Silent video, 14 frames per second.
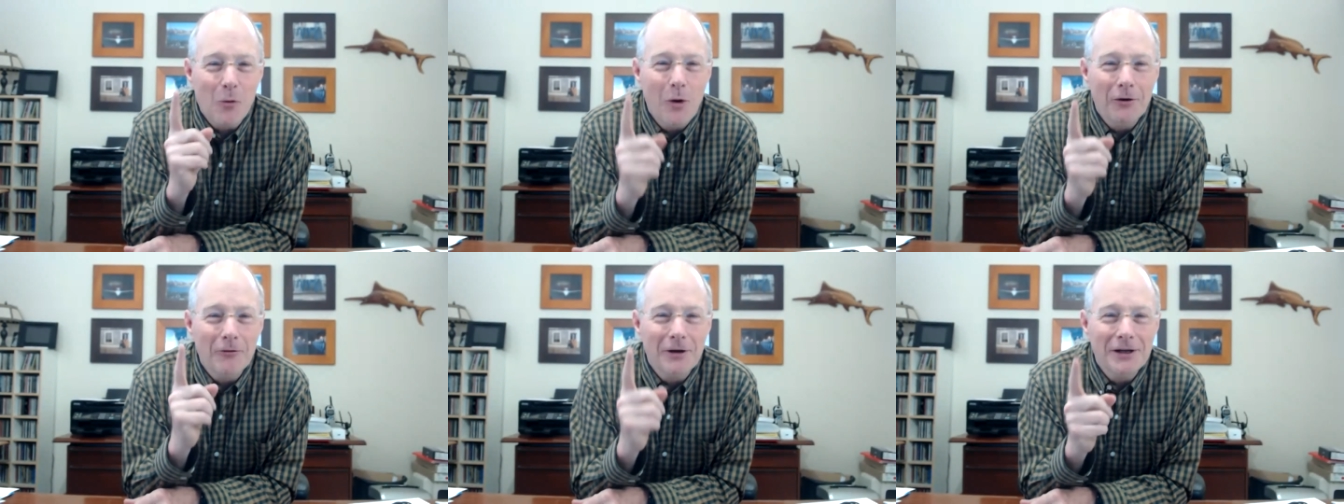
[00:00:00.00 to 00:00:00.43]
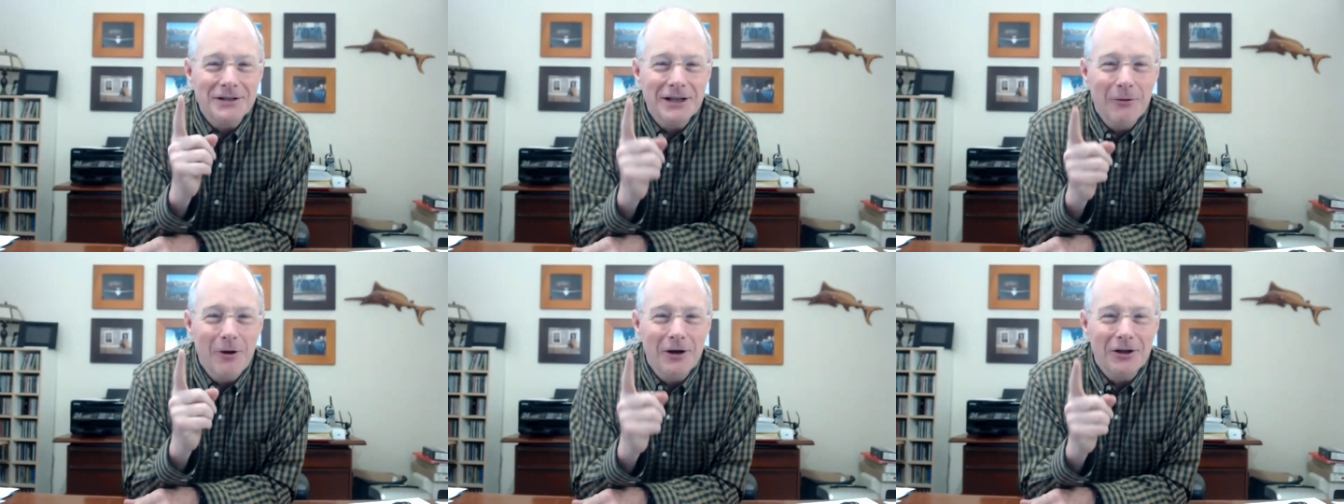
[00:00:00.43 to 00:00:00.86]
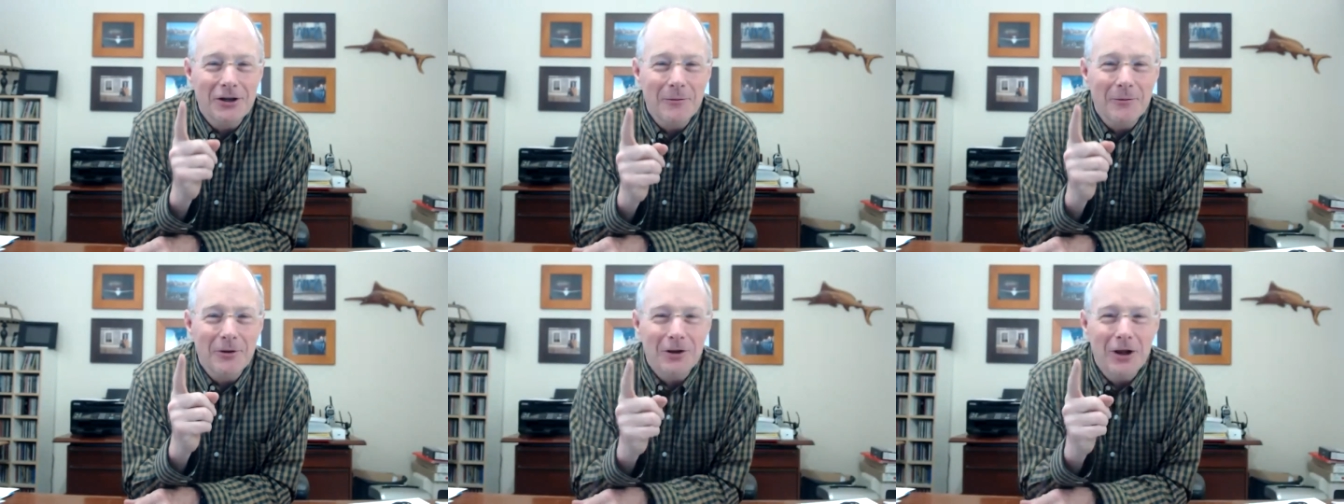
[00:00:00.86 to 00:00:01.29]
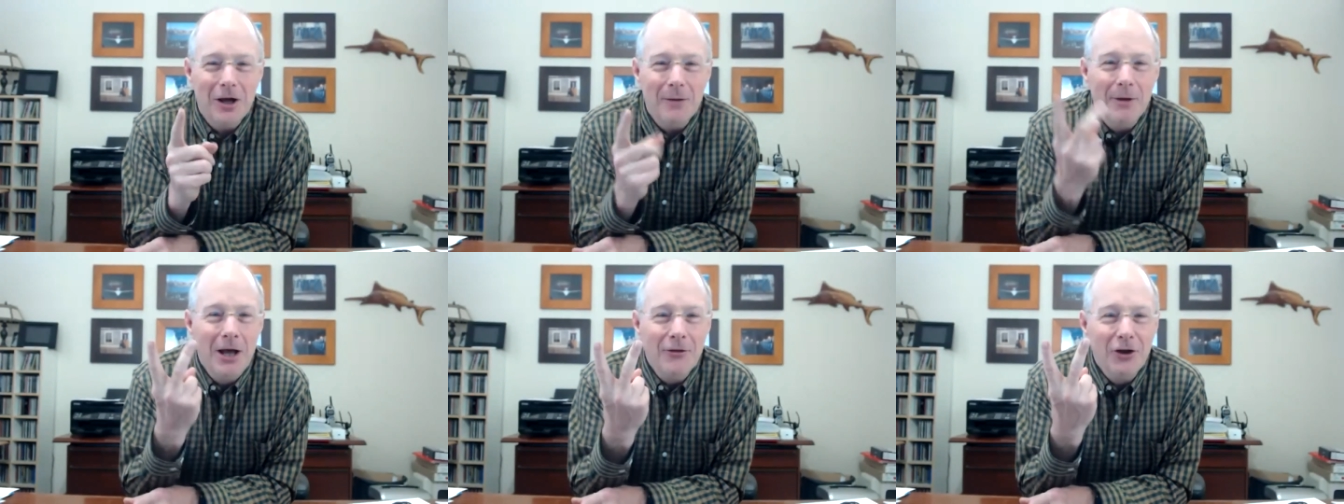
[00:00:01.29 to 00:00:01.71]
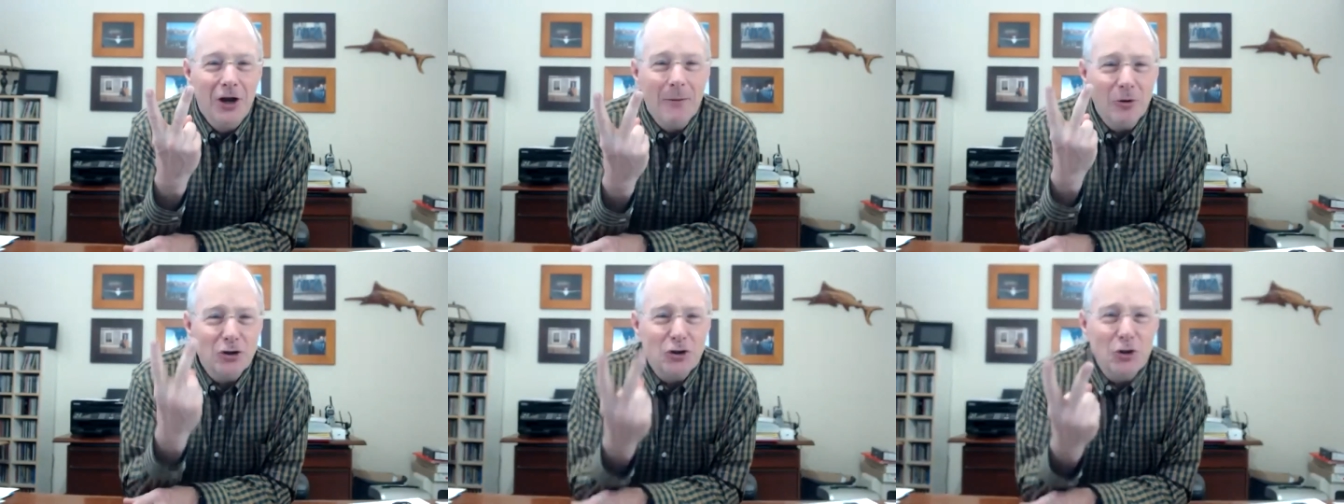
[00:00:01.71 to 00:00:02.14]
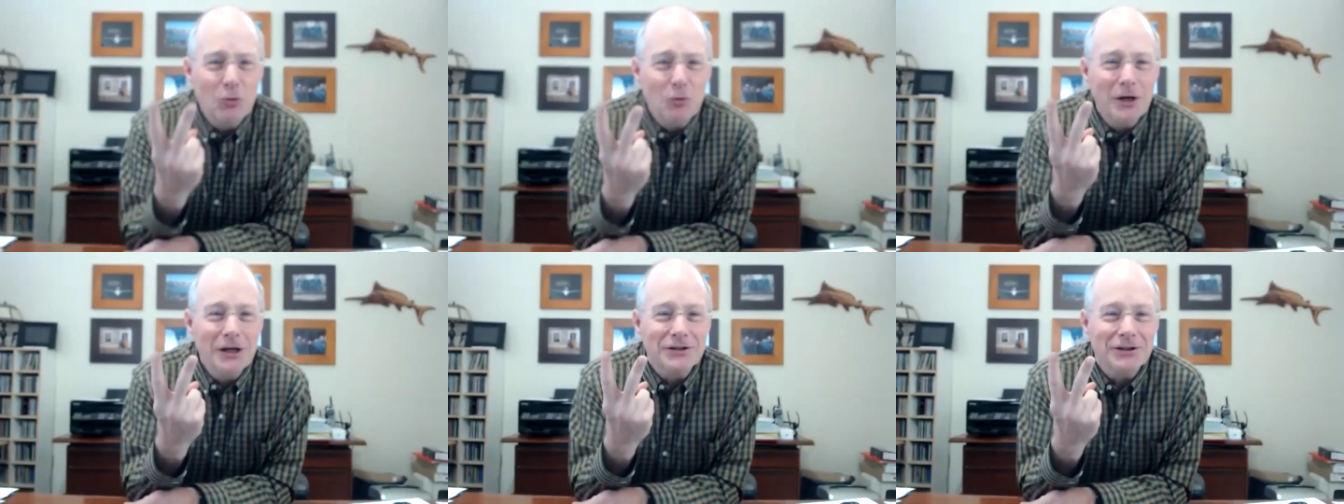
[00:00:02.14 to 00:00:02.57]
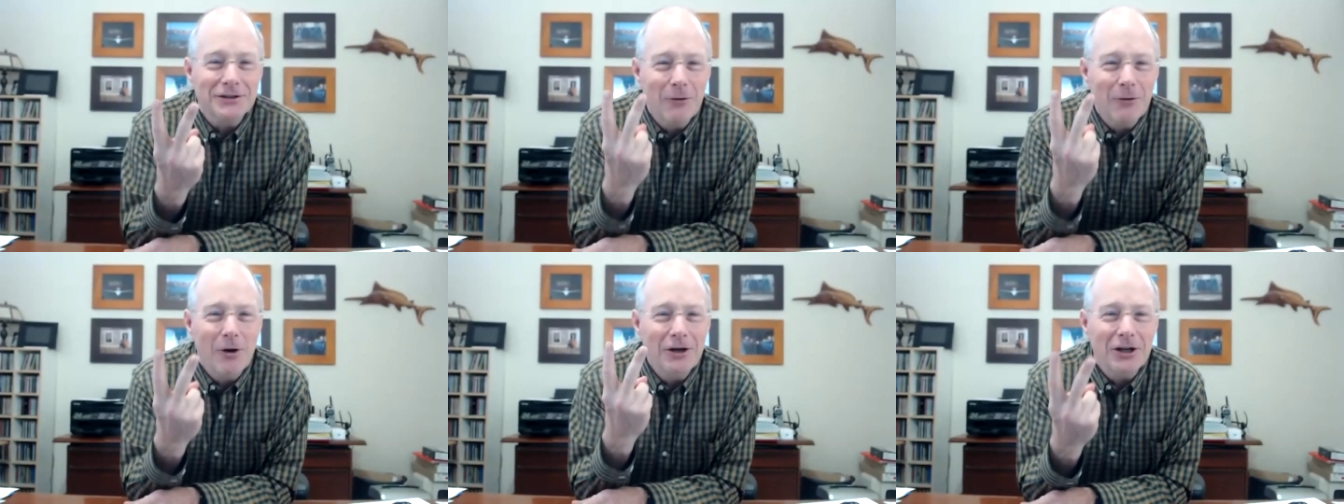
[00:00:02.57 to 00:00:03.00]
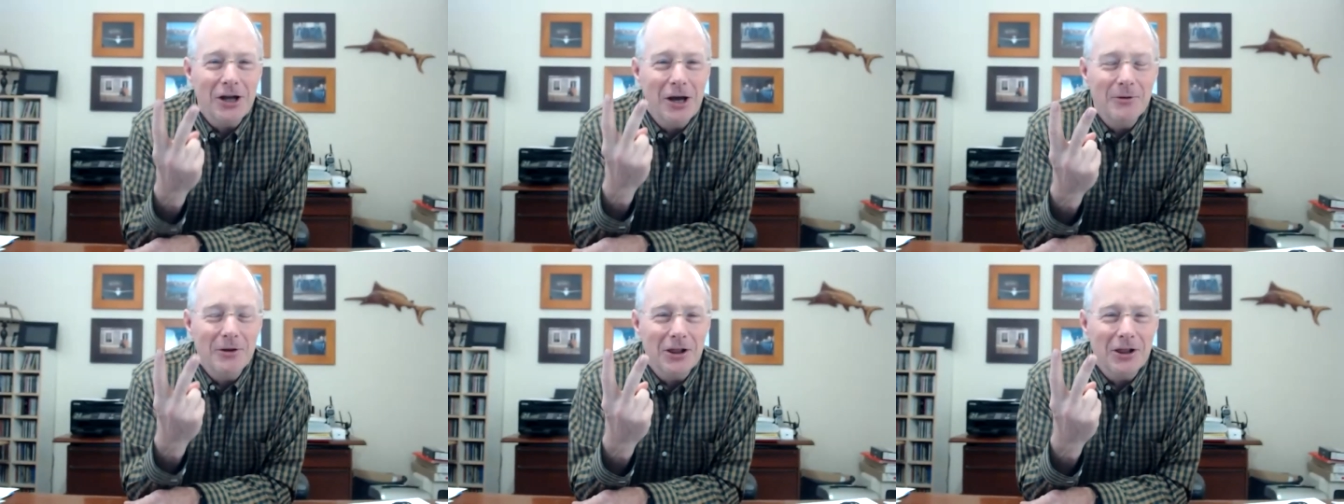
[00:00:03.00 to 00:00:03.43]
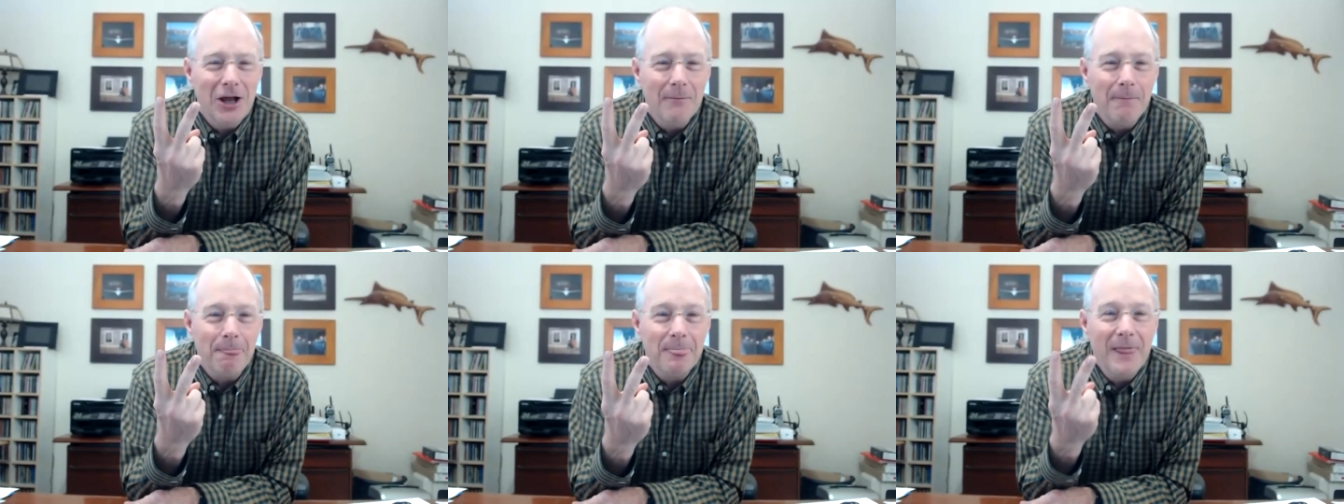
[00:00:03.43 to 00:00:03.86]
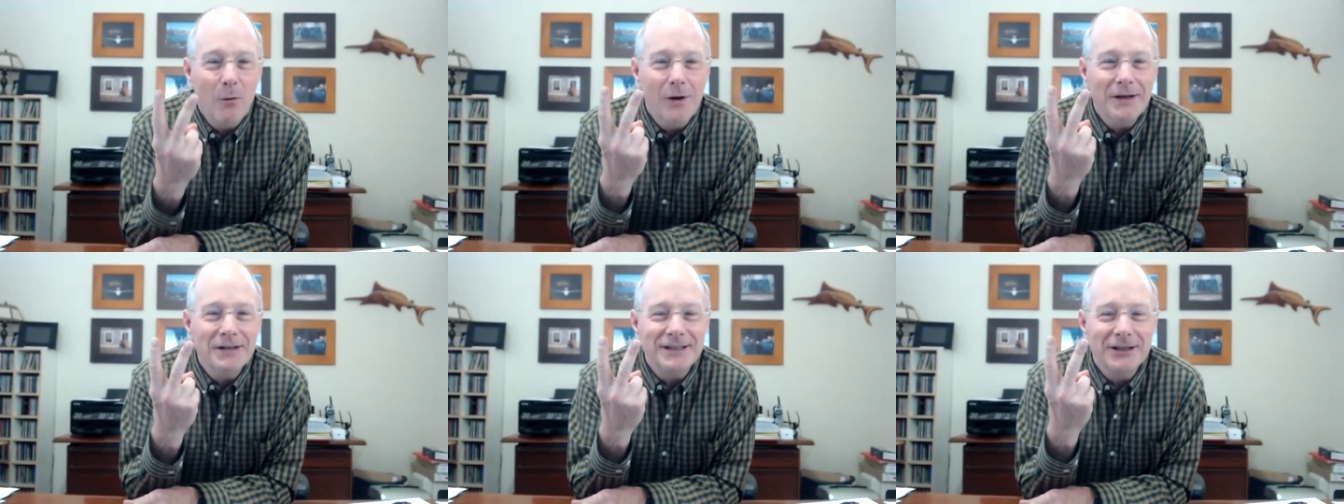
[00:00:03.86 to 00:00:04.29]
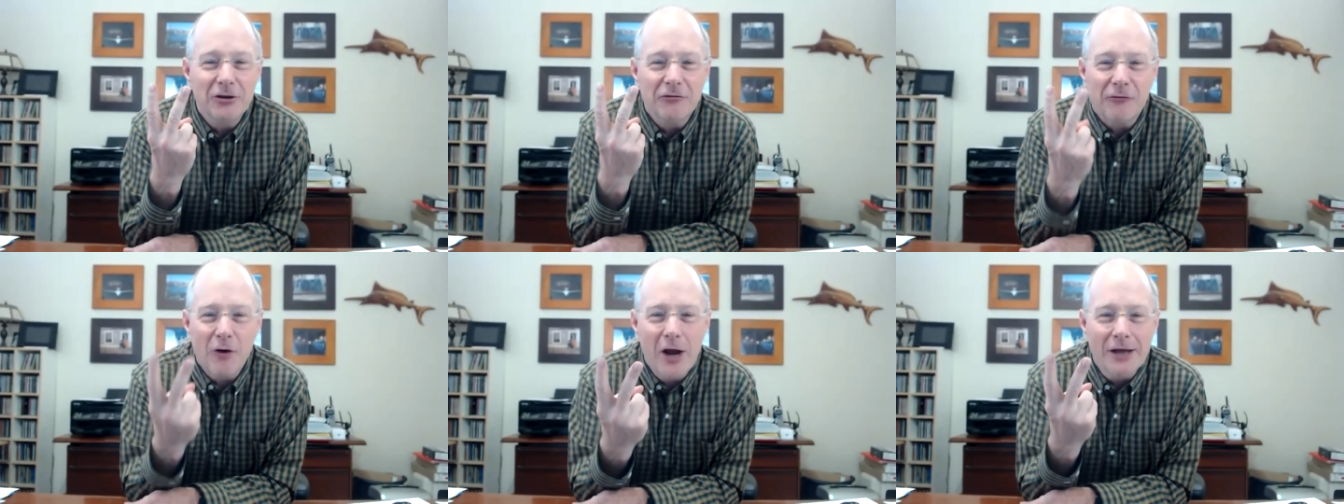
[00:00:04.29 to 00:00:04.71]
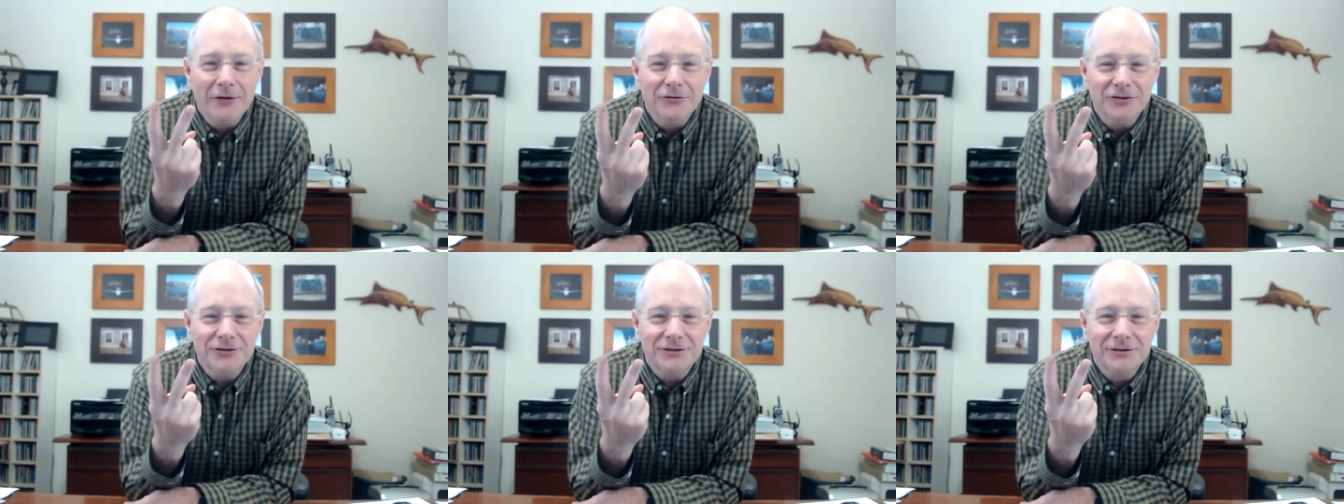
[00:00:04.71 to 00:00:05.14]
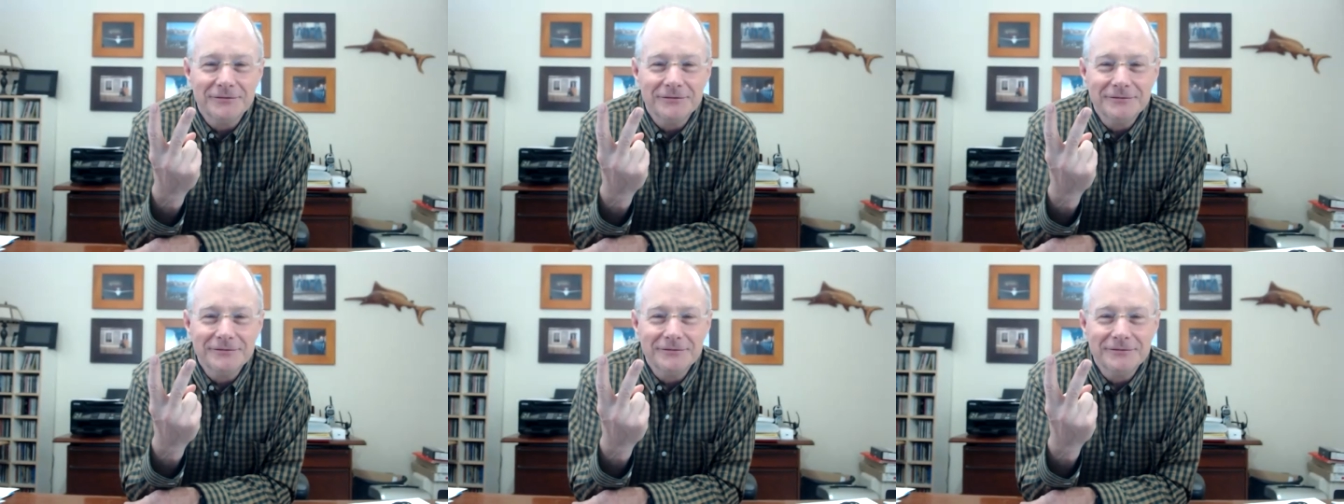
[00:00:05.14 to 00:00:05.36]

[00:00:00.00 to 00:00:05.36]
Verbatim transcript: one reason they wanted to come to the club. The number two reason they wanted to come to the club, they wanted to see their friends.